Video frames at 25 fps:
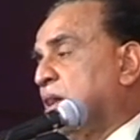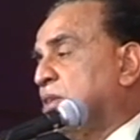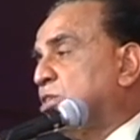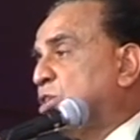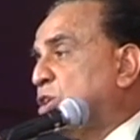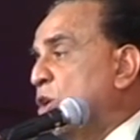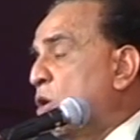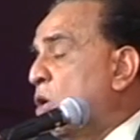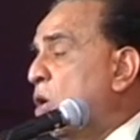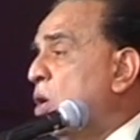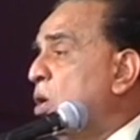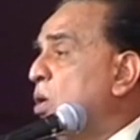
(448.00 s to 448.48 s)

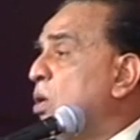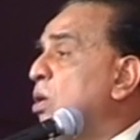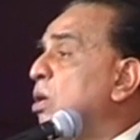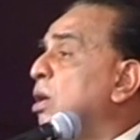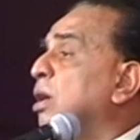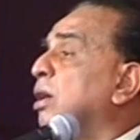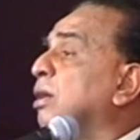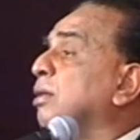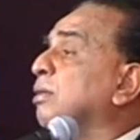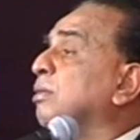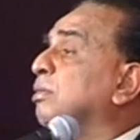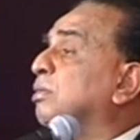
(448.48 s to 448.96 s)
So
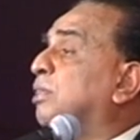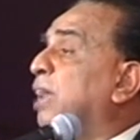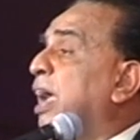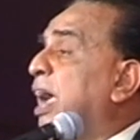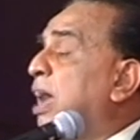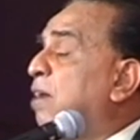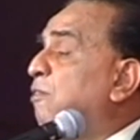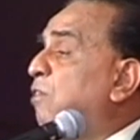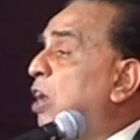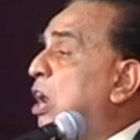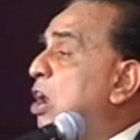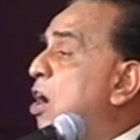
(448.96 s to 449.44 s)

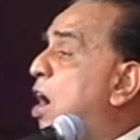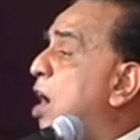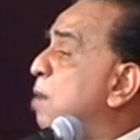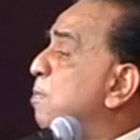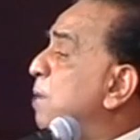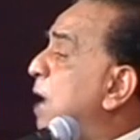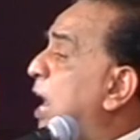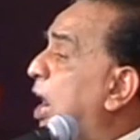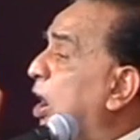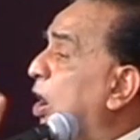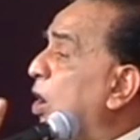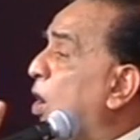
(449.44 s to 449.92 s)
there will
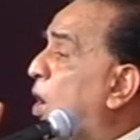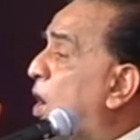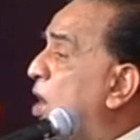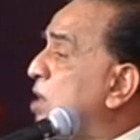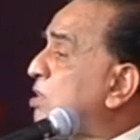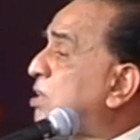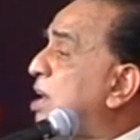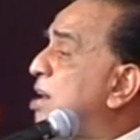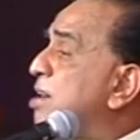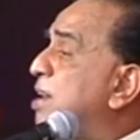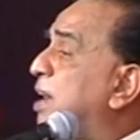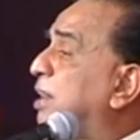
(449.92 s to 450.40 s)
not be a
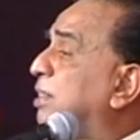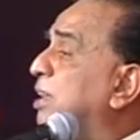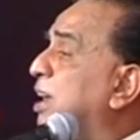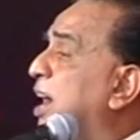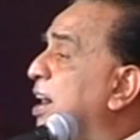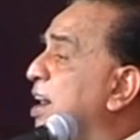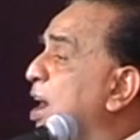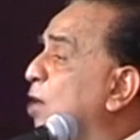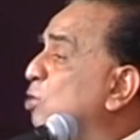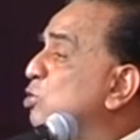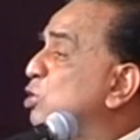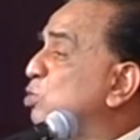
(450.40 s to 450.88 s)
loss under the
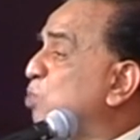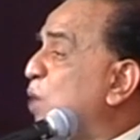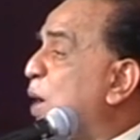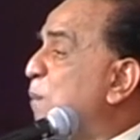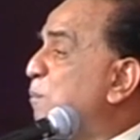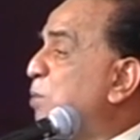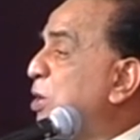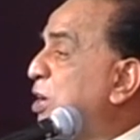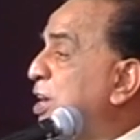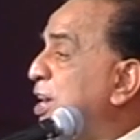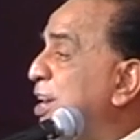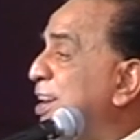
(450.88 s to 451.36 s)
head house
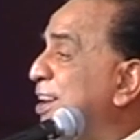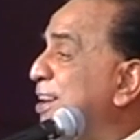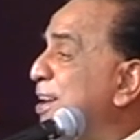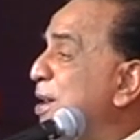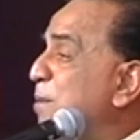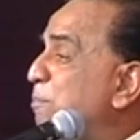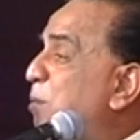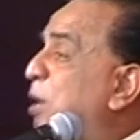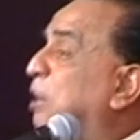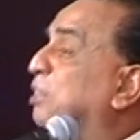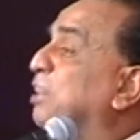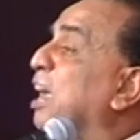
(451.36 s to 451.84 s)
property,
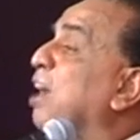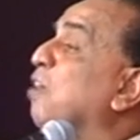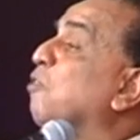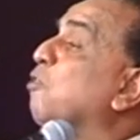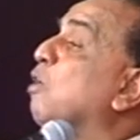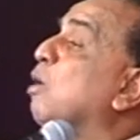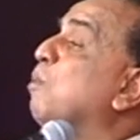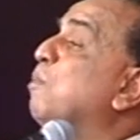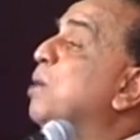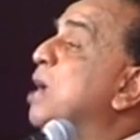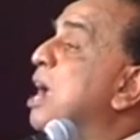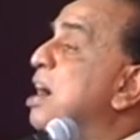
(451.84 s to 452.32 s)
but there
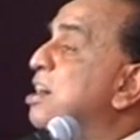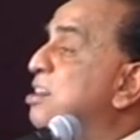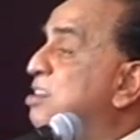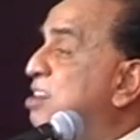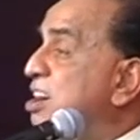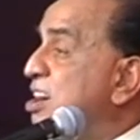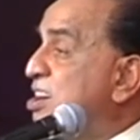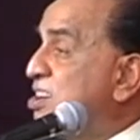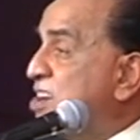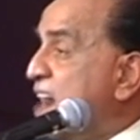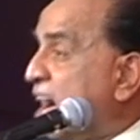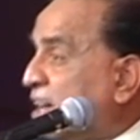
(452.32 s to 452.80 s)
will be a
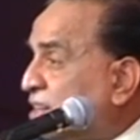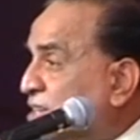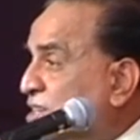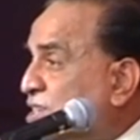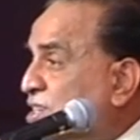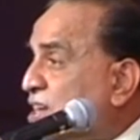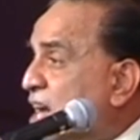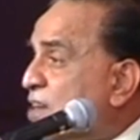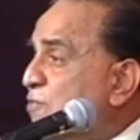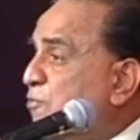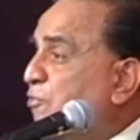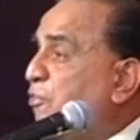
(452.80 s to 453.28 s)

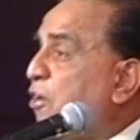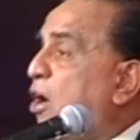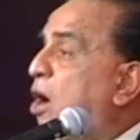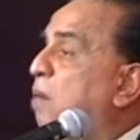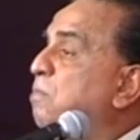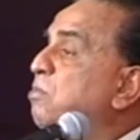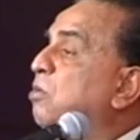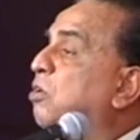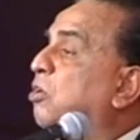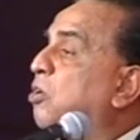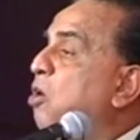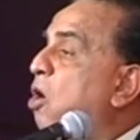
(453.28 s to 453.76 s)
deduction
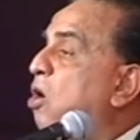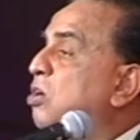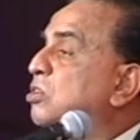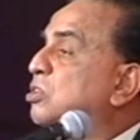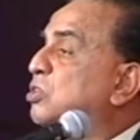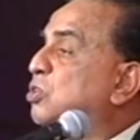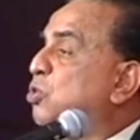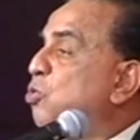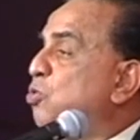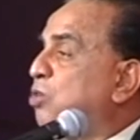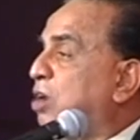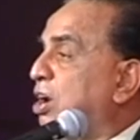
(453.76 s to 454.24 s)
from
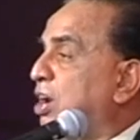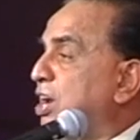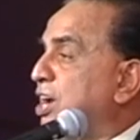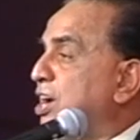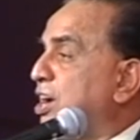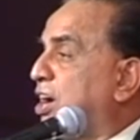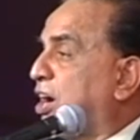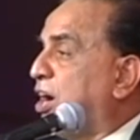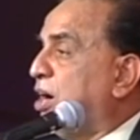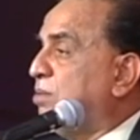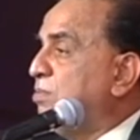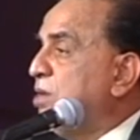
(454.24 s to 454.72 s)
gross total
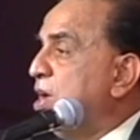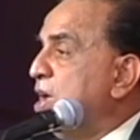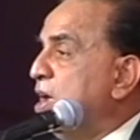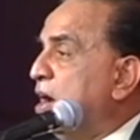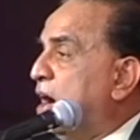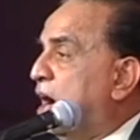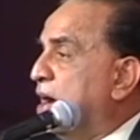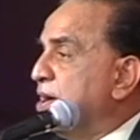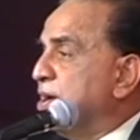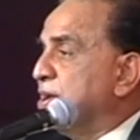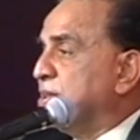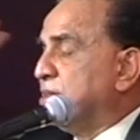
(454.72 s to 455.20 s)
income
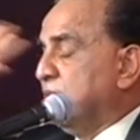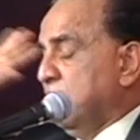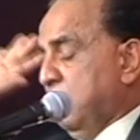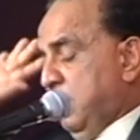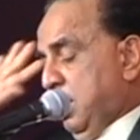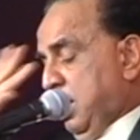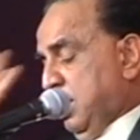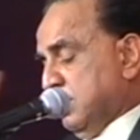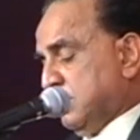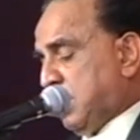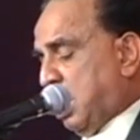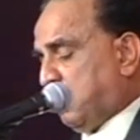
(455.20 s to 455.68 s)
under.
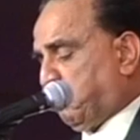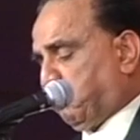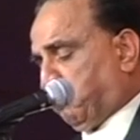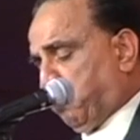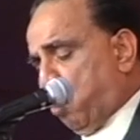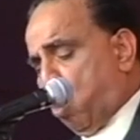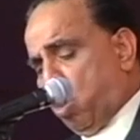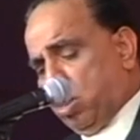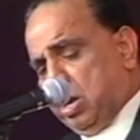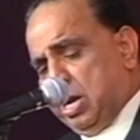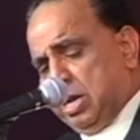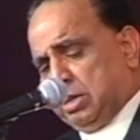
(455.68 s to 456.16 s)
So
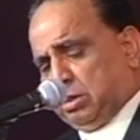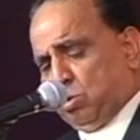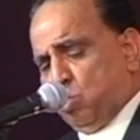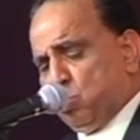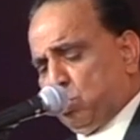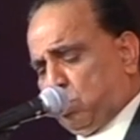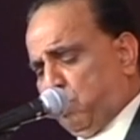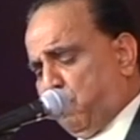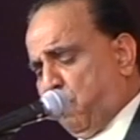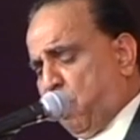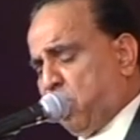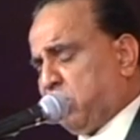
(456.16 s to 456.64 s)
only
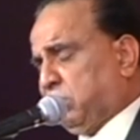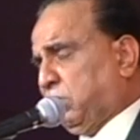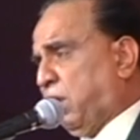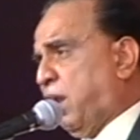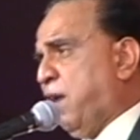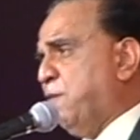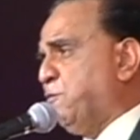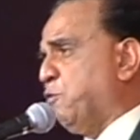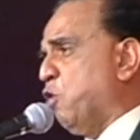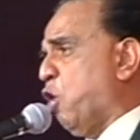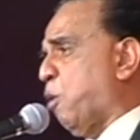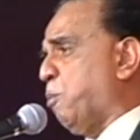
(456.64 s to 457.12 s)
through
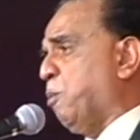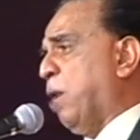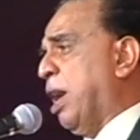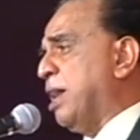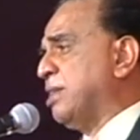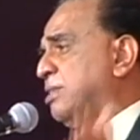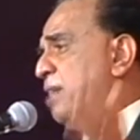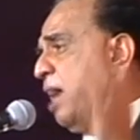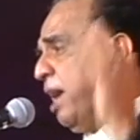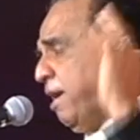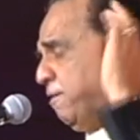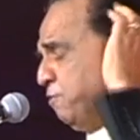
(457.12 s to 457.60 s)
3, 4
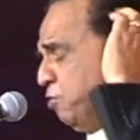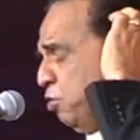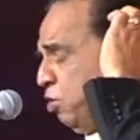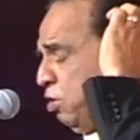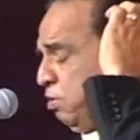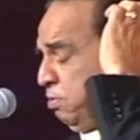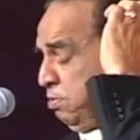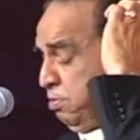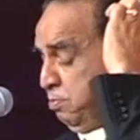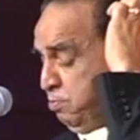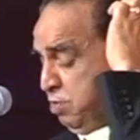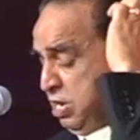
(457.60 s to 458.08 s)
points I have
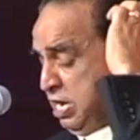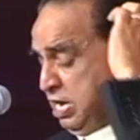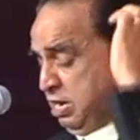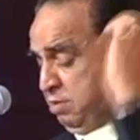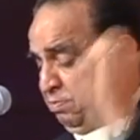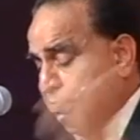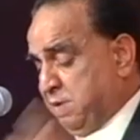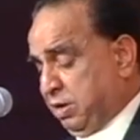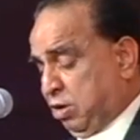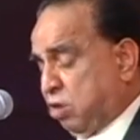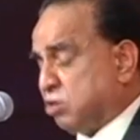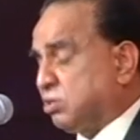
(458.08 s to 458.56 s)
no,
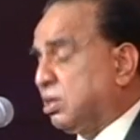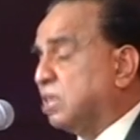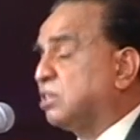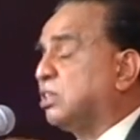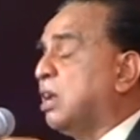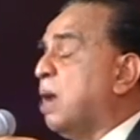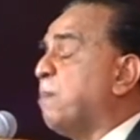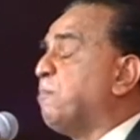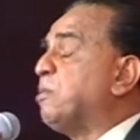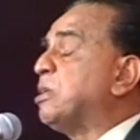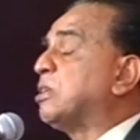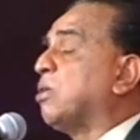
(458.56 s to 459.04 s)
because the
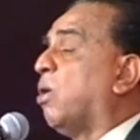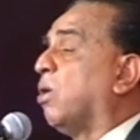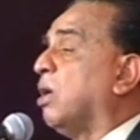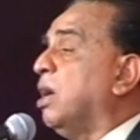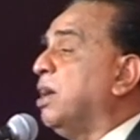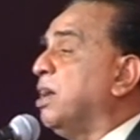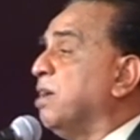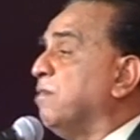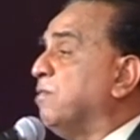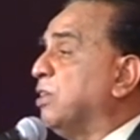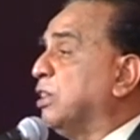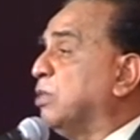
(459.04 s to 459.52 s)
slip is
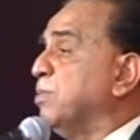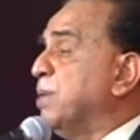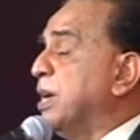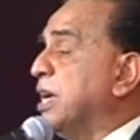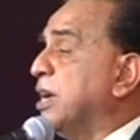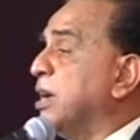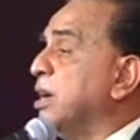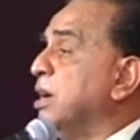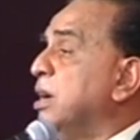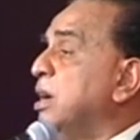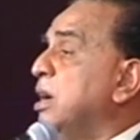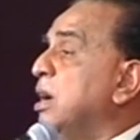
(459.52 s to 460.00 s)
already with
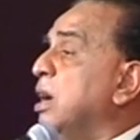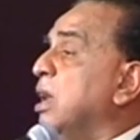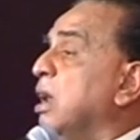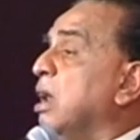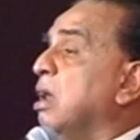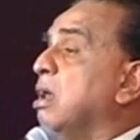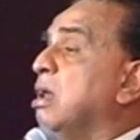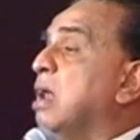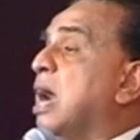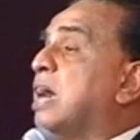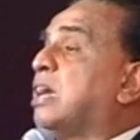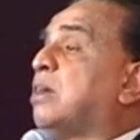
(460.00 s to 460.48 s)
me.
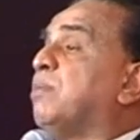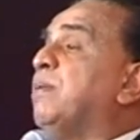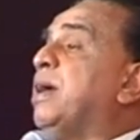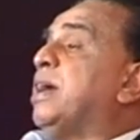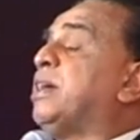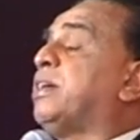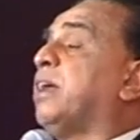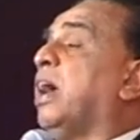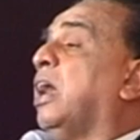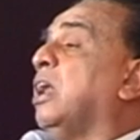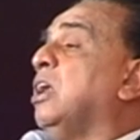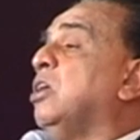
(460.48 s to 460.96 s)
Let
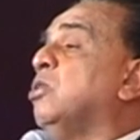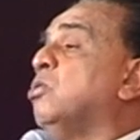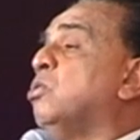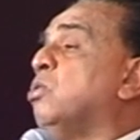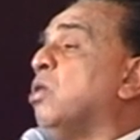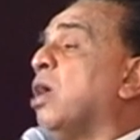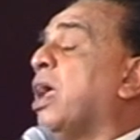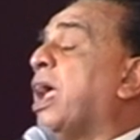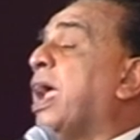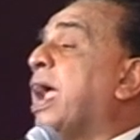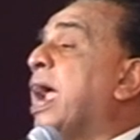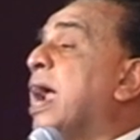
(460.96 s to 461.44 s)
me tell
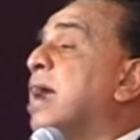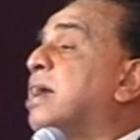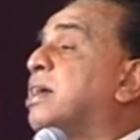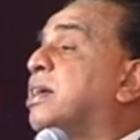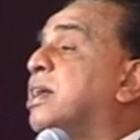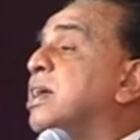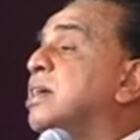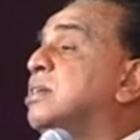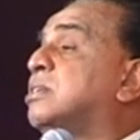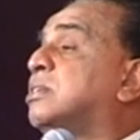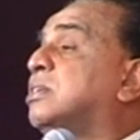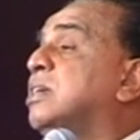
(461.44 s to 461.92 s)
you
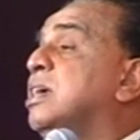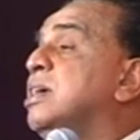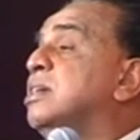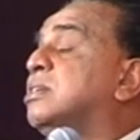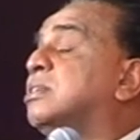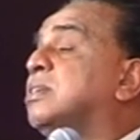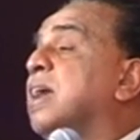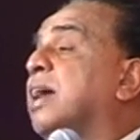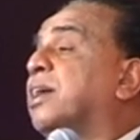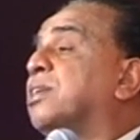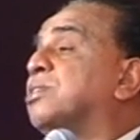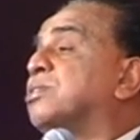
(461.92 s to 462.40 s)
80C
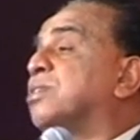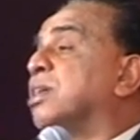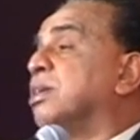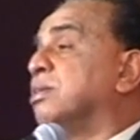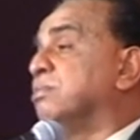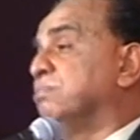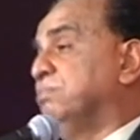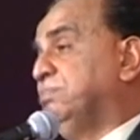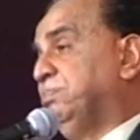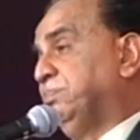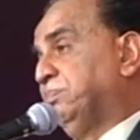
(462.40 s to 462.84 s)
section.